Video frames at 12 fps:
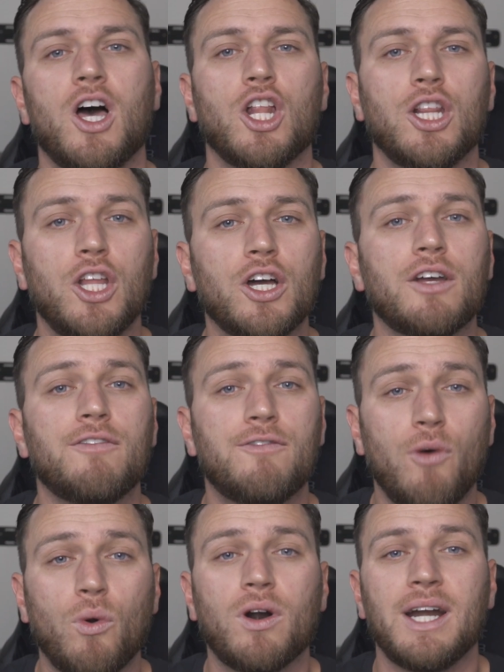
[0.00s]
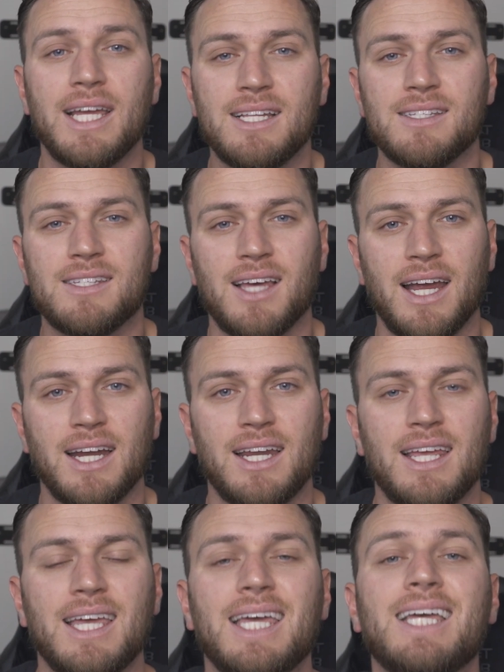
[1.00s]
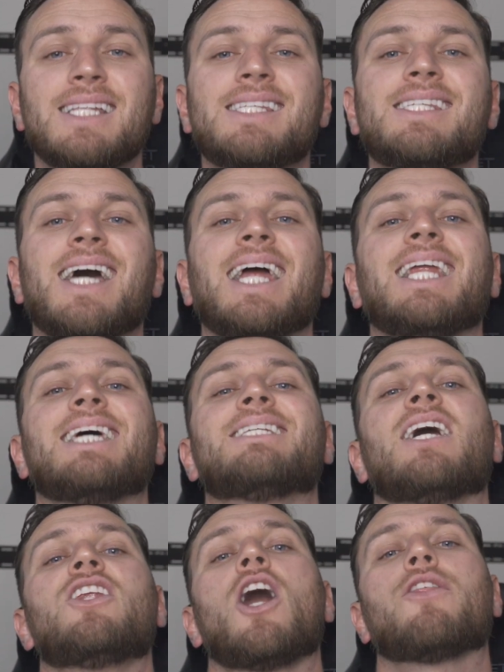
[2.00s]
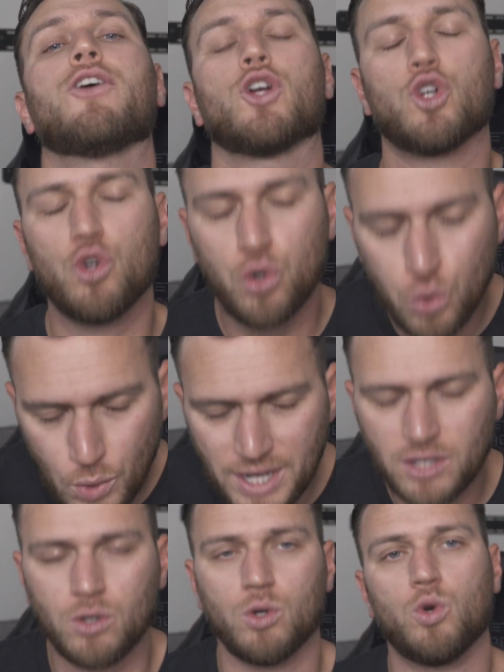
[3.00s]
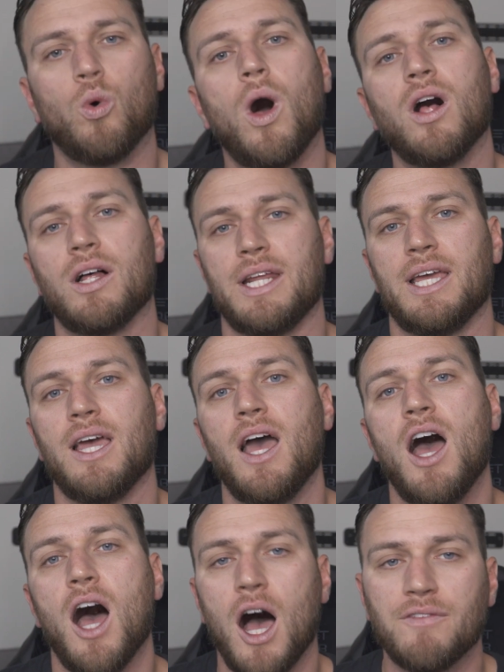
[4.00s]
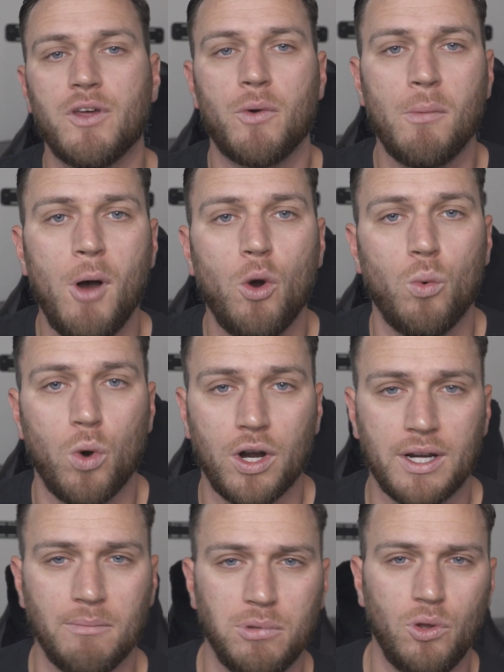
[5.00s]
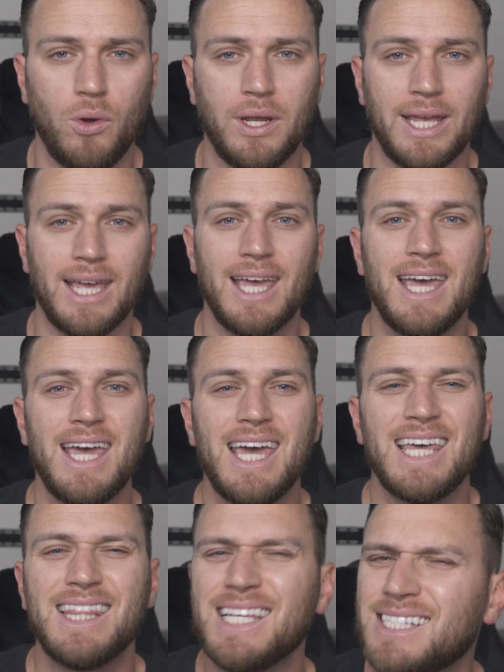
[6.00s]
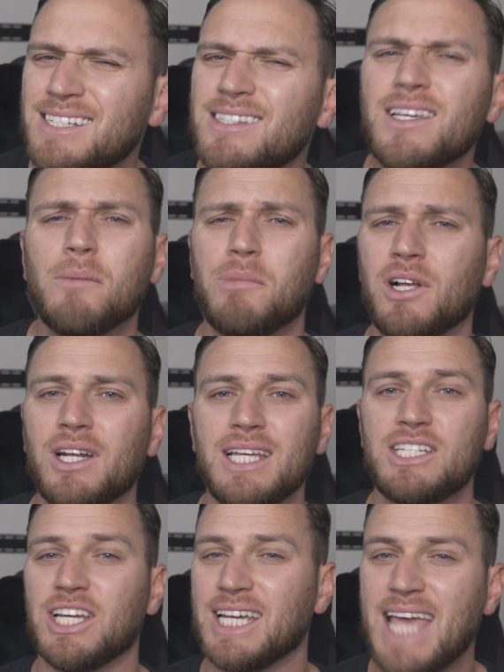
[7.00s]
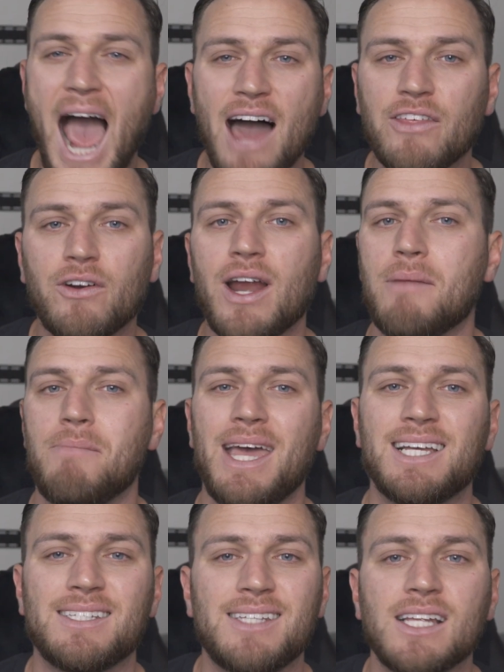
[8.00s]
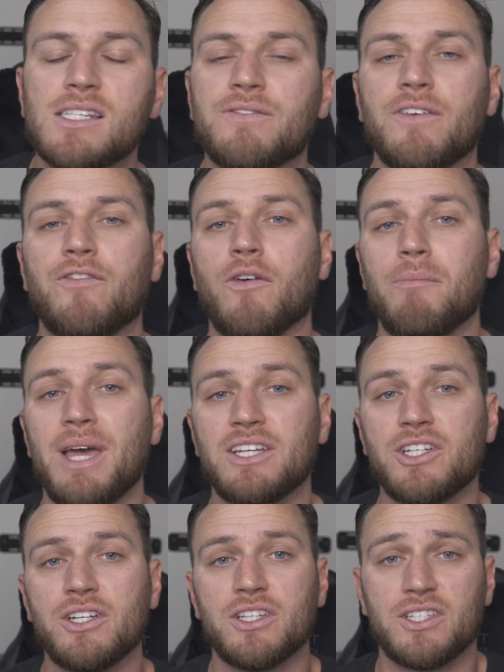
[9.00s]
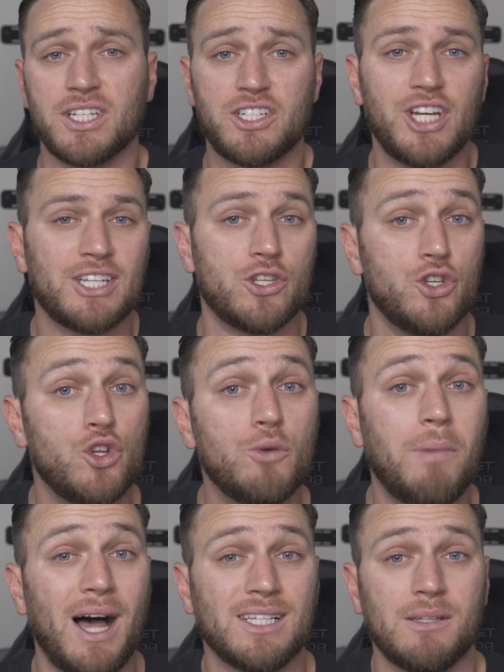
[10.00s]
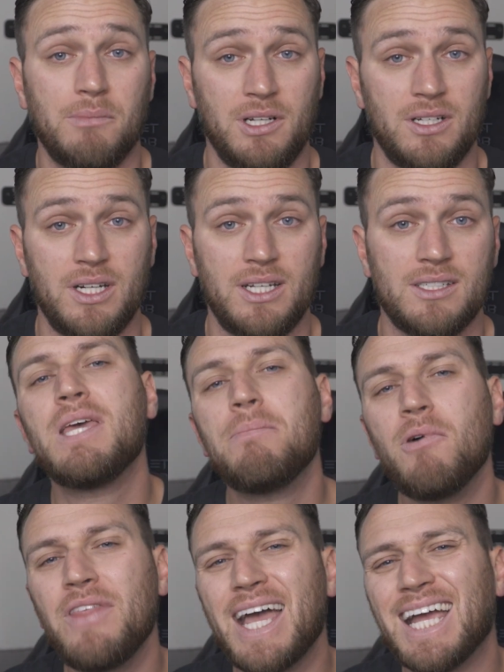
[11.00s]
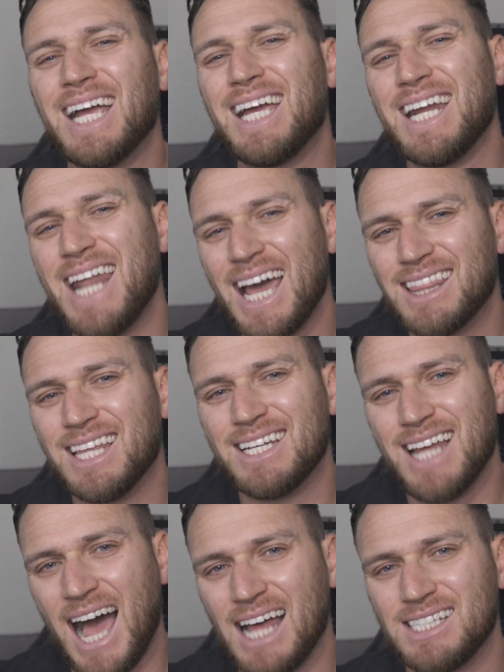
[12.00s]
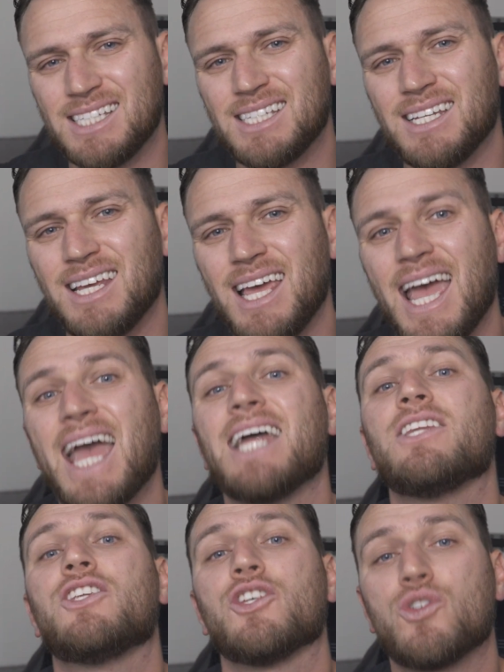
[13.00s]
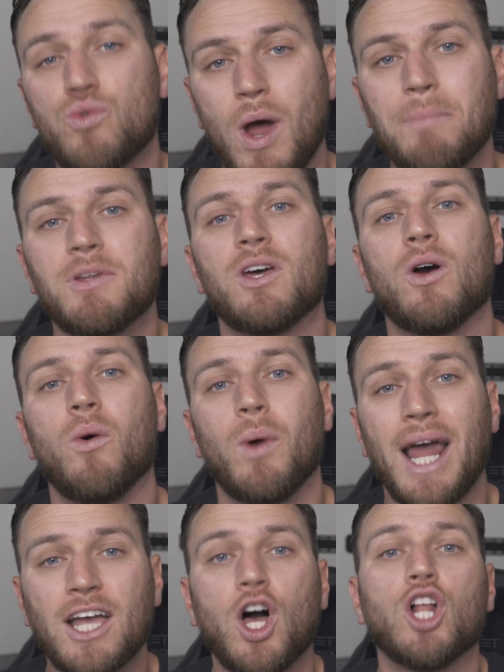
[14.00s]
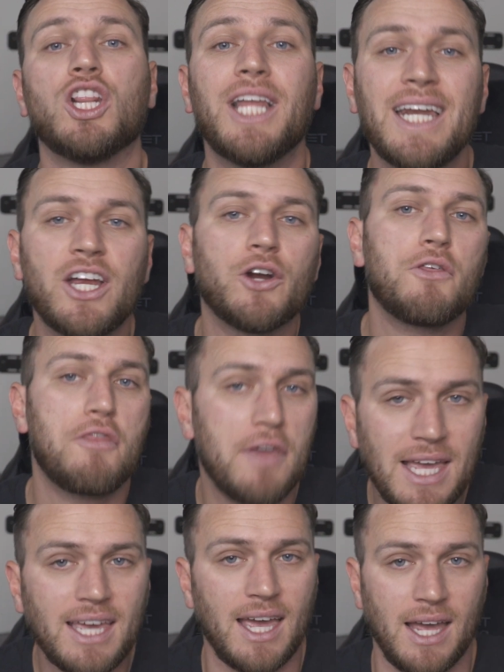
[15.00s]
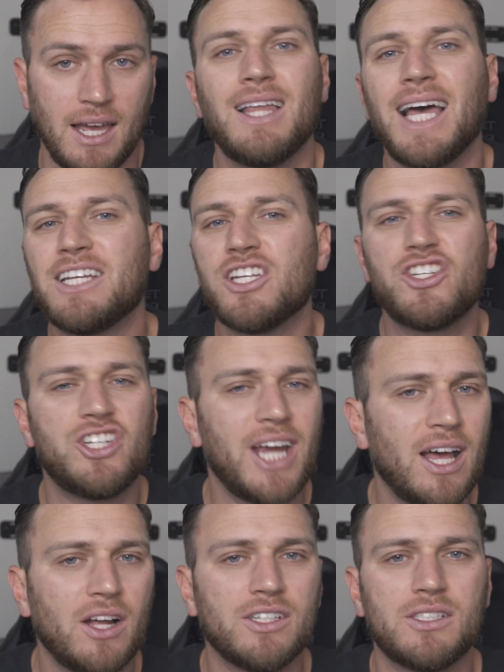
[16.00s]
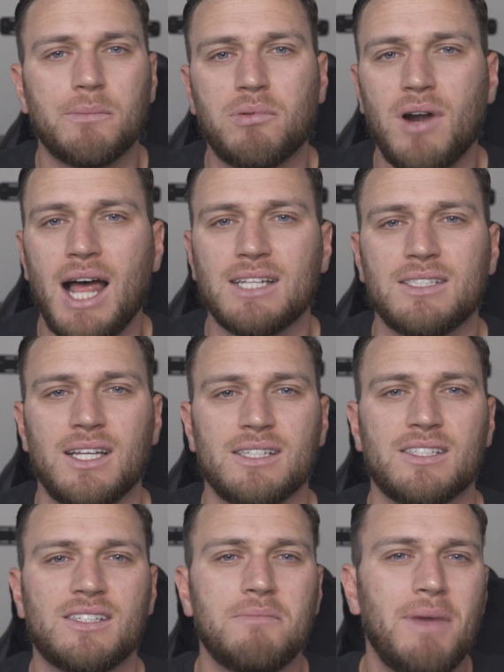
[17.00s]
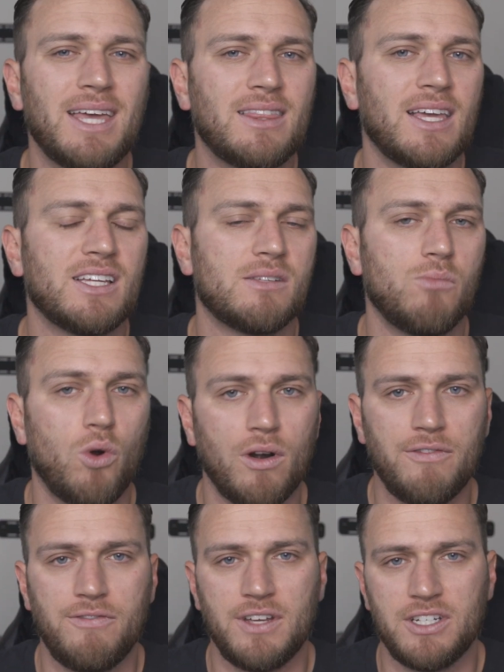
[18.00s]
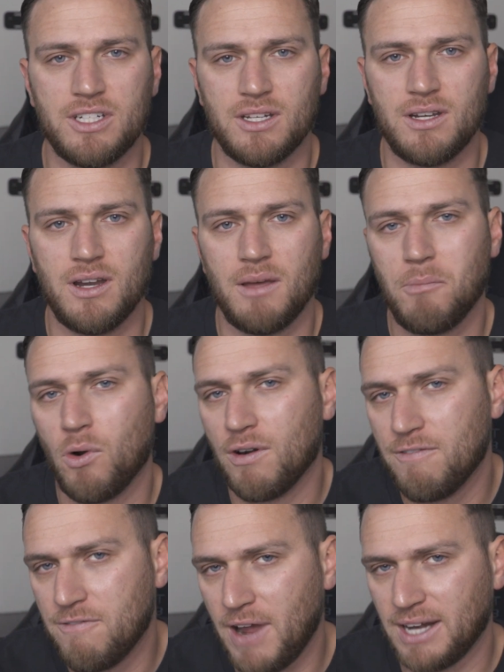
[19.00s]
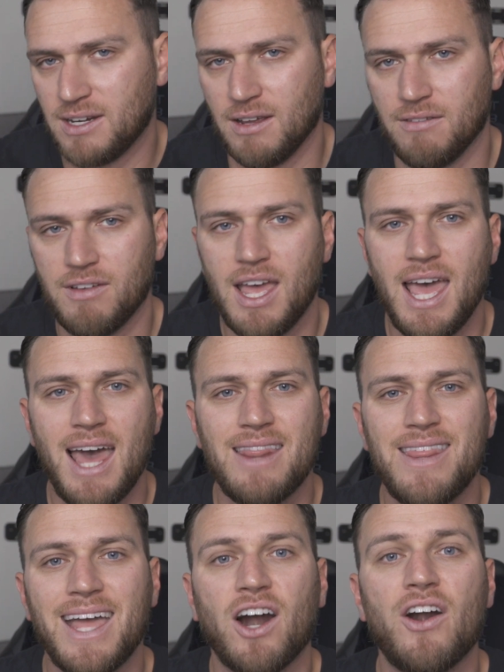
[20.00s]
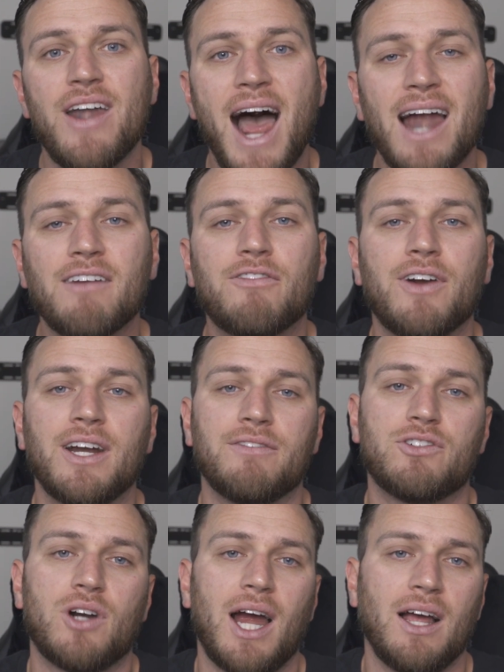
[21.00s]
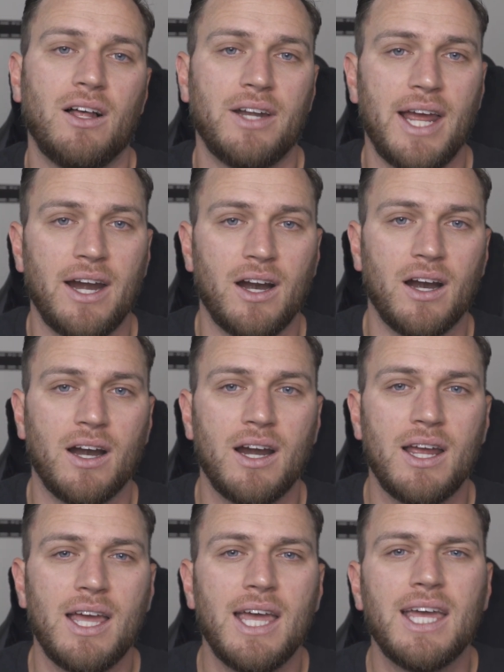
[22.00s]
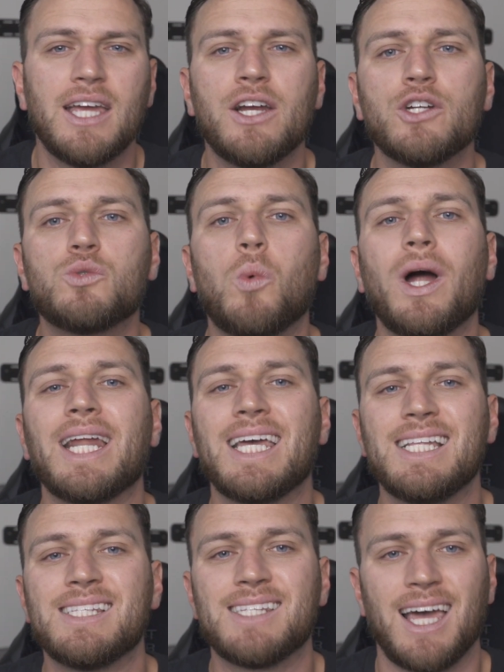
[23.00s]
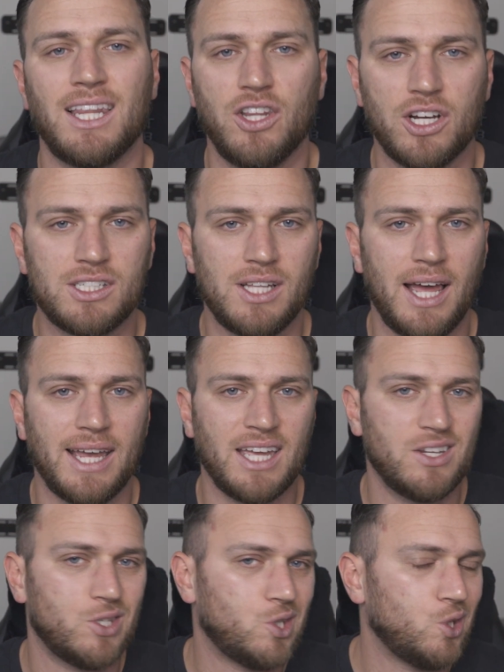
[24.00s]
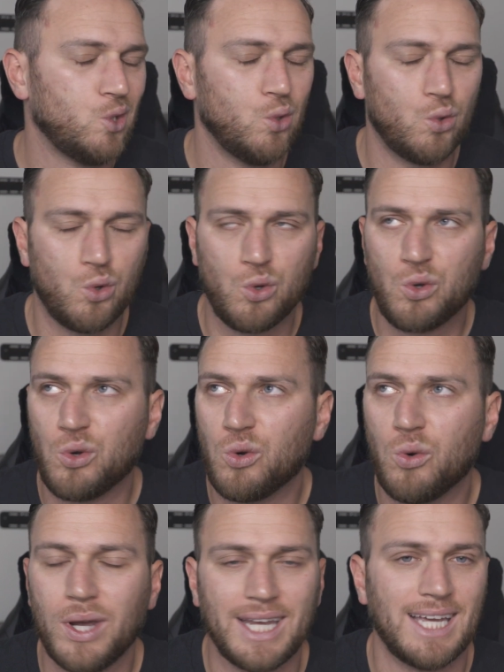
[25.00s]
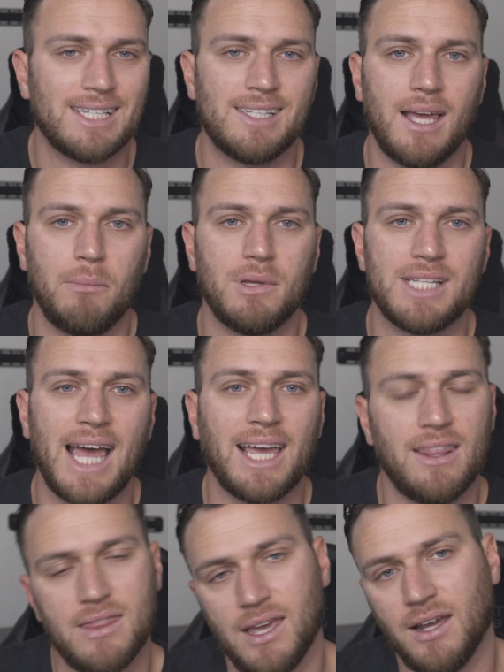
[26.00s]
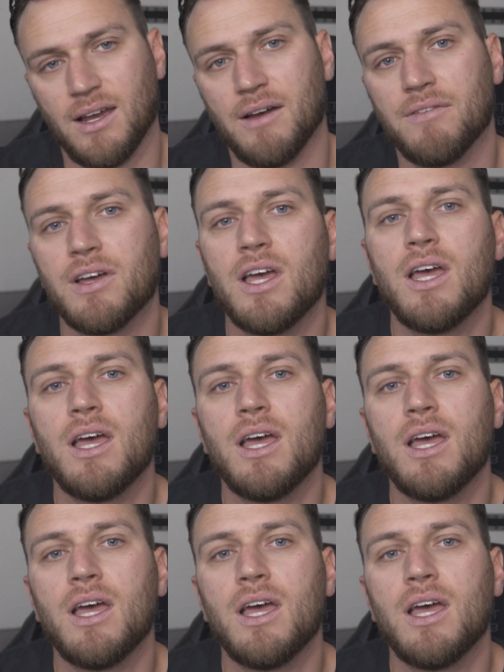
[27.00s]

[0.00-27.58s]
look for insight. Insight is another critical quality of the remote work employee. This is the ability to gather and make sense of information to suggest new possibilities. People that can connect the dots and disrupt what I call linear thinking. They like to challenge the process to make things more efficient, more effective. They are not afraid of trial and error. Here's what insight looks like in 2 quick examples I can think of.